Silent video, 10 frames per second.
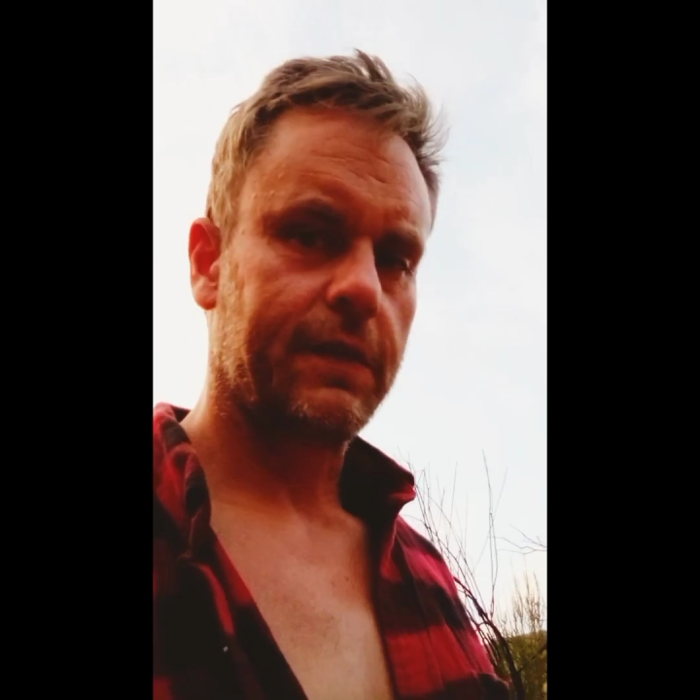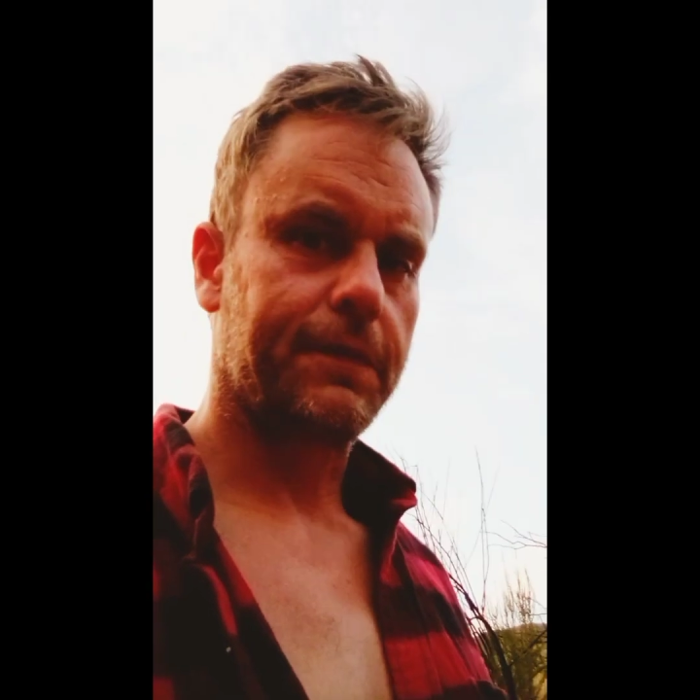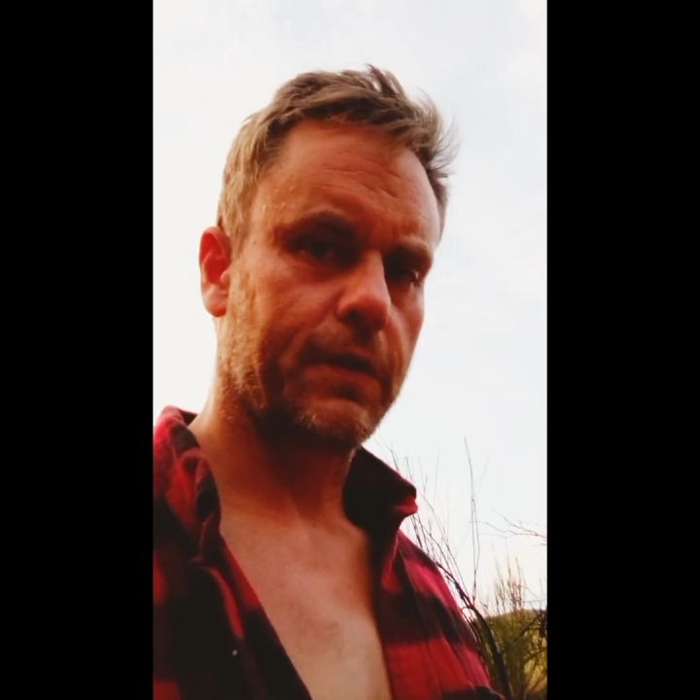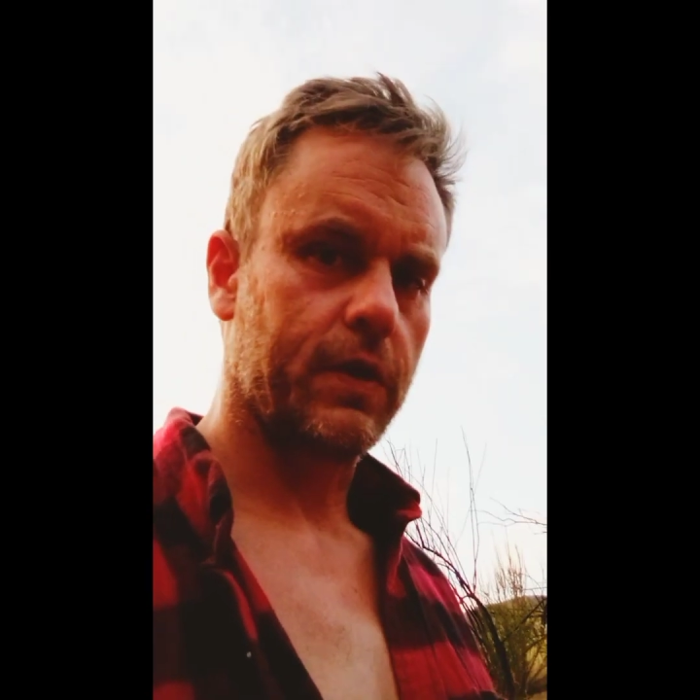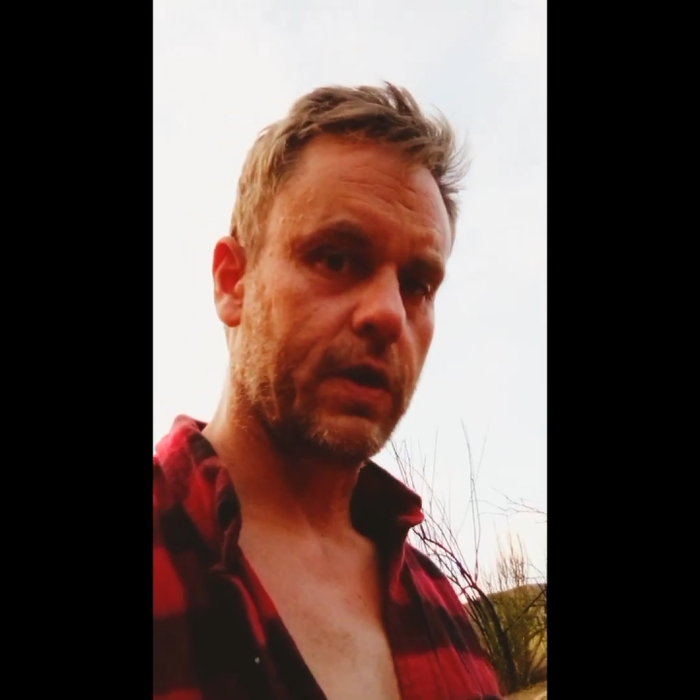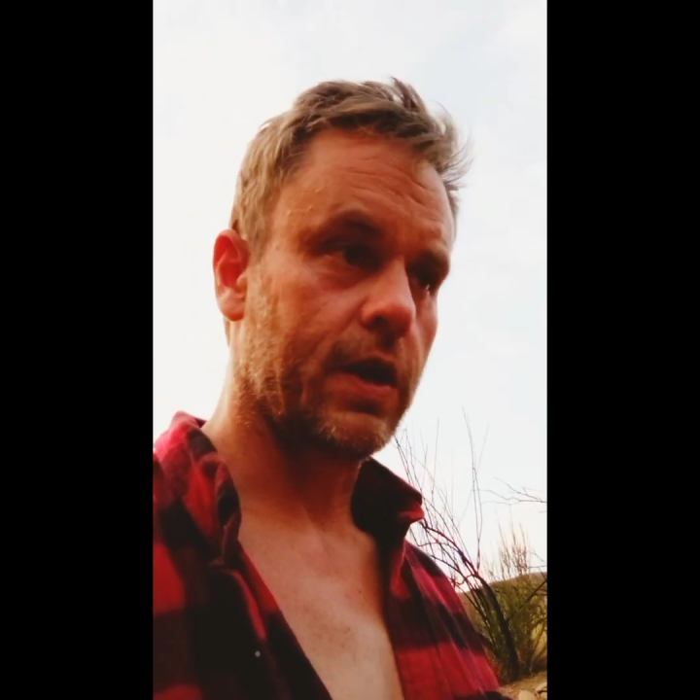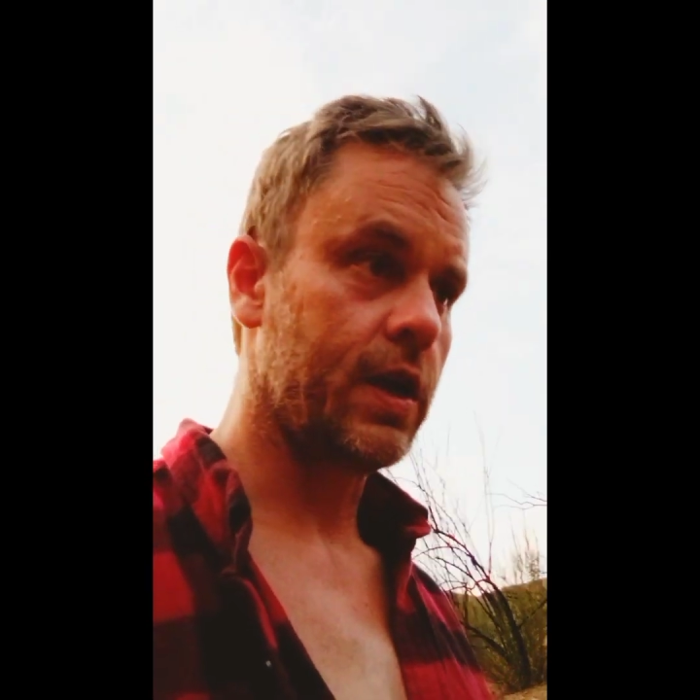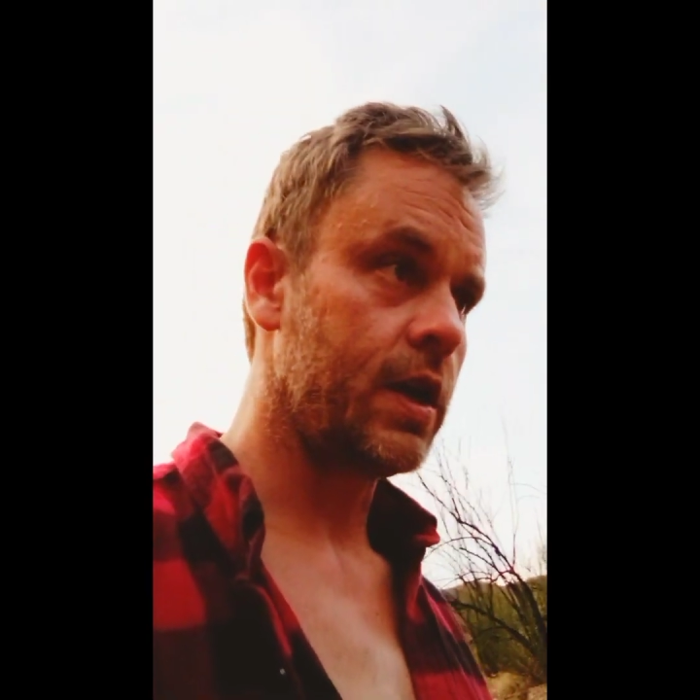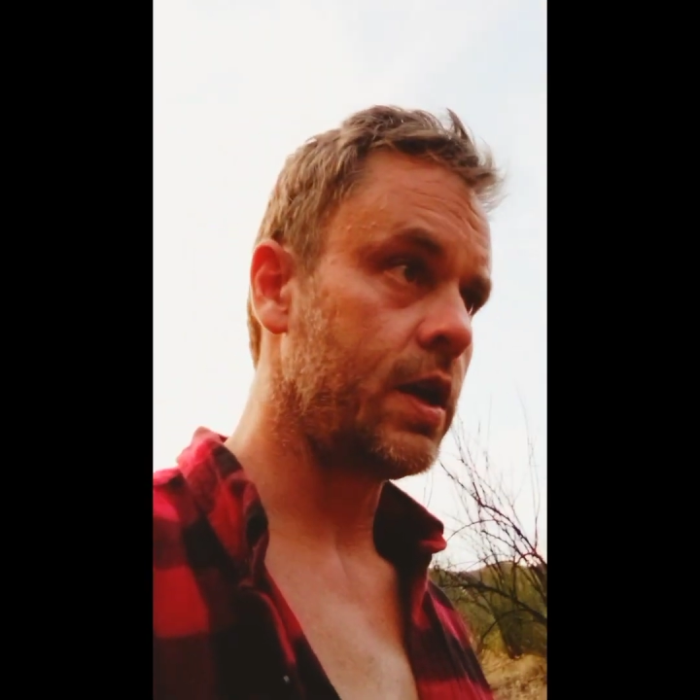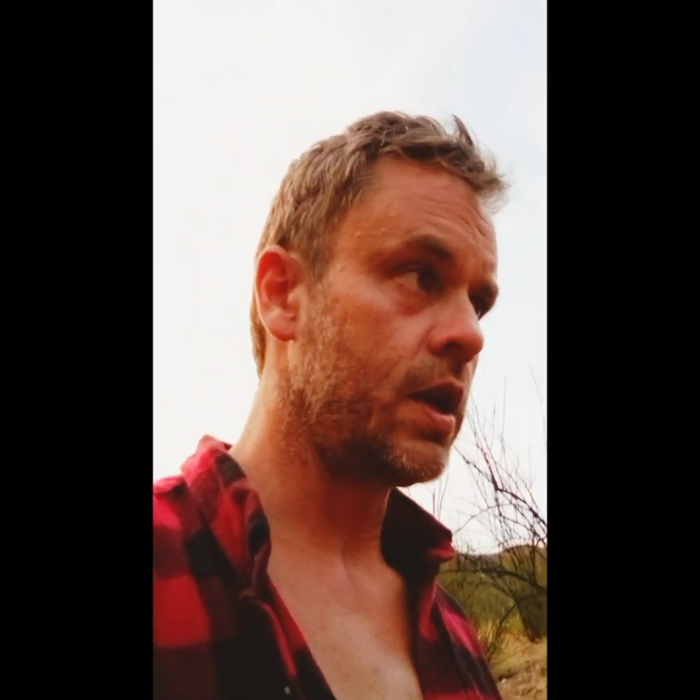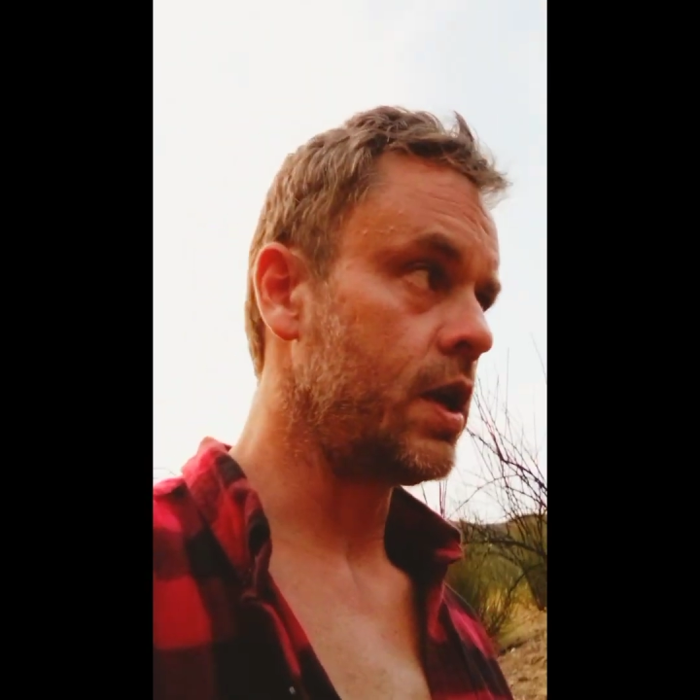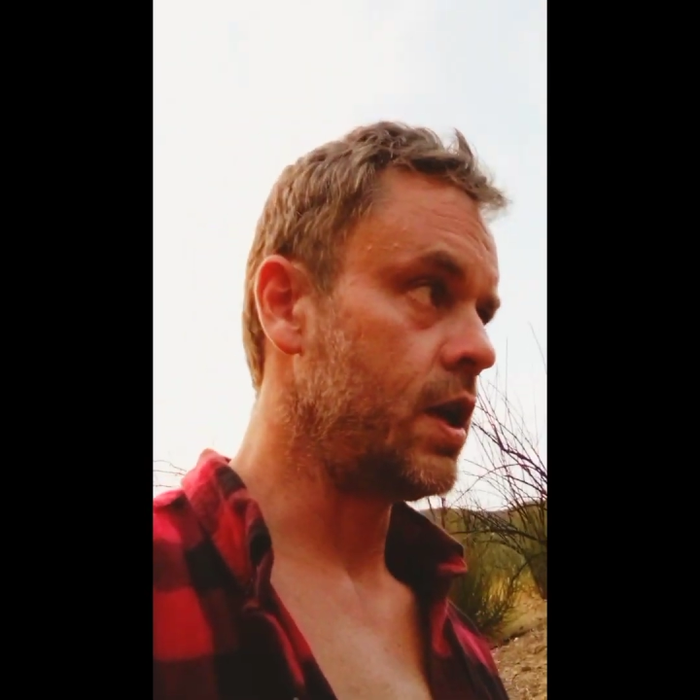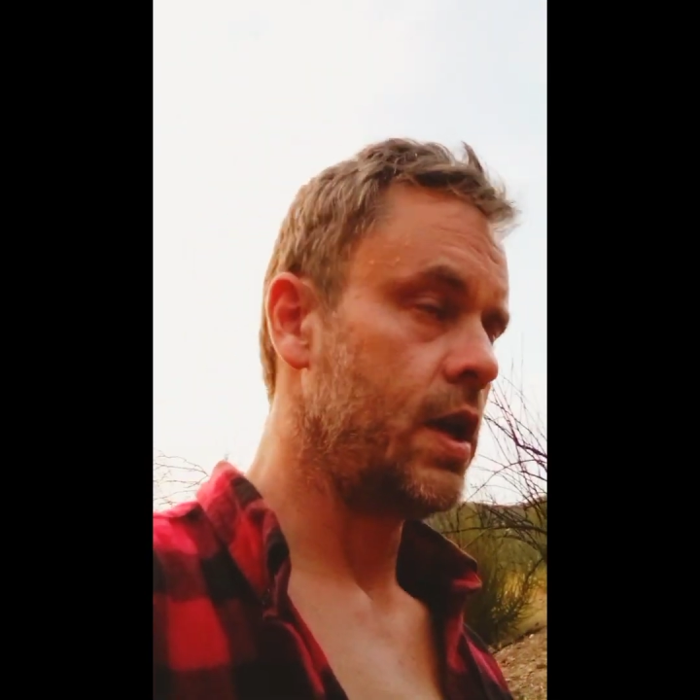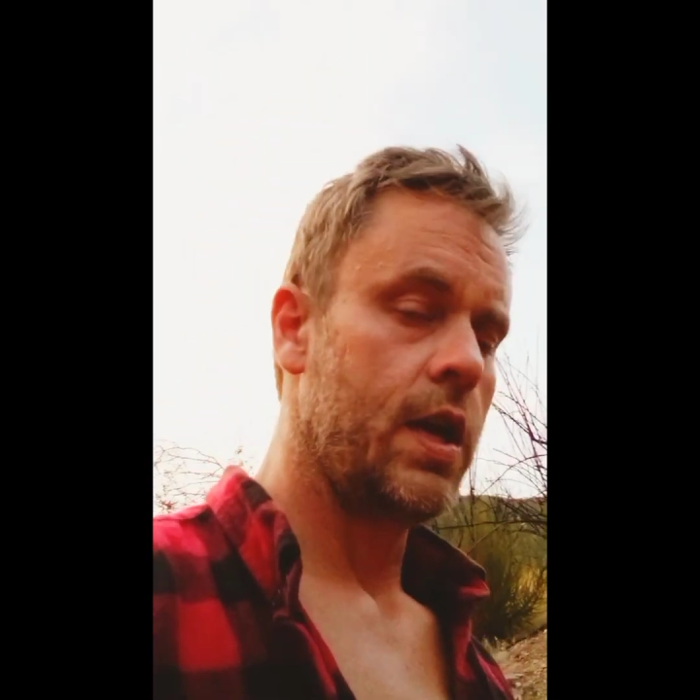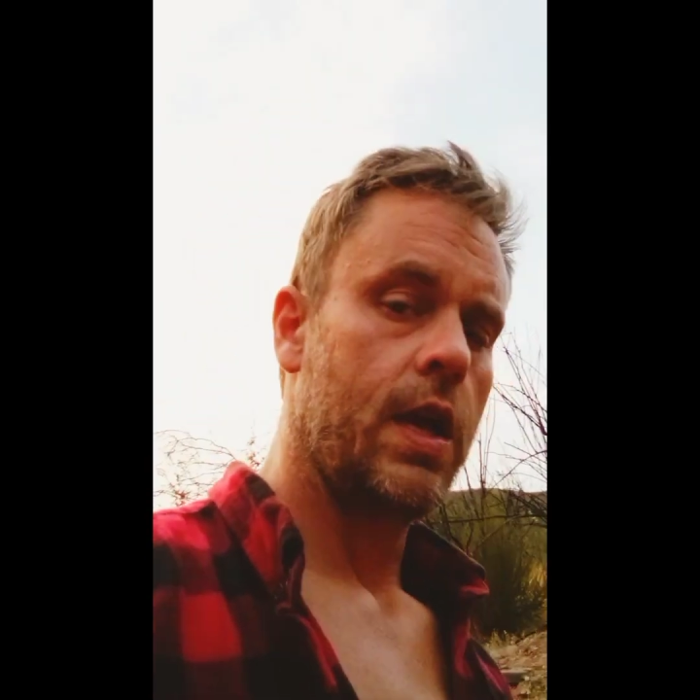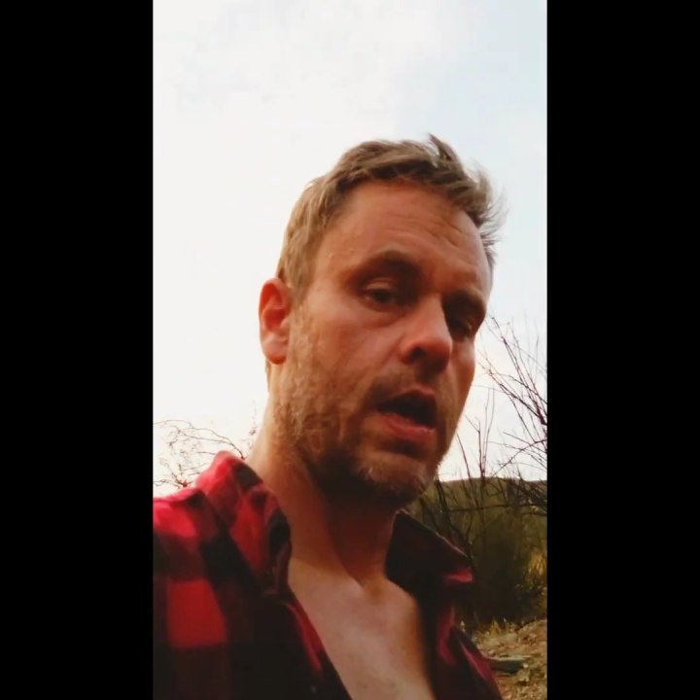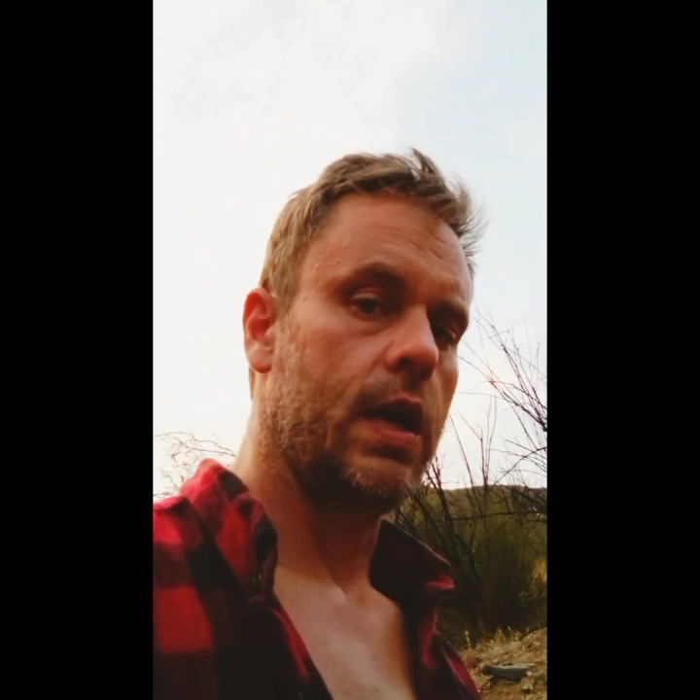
for a